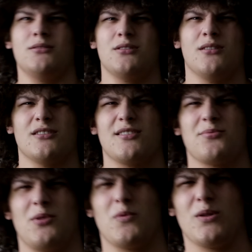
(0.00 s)
So this is
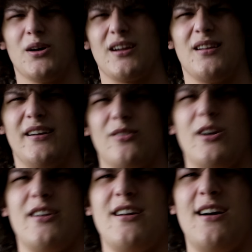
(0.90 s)
what we're looking like
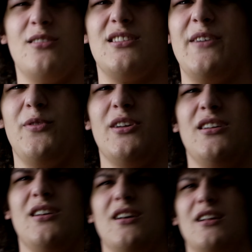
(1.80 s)
right now.
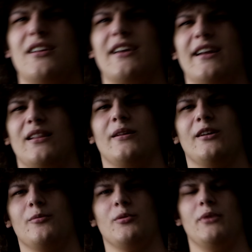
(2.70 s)
Definitely getting
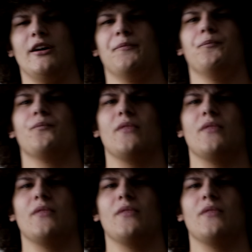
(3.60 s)
leaner, but man,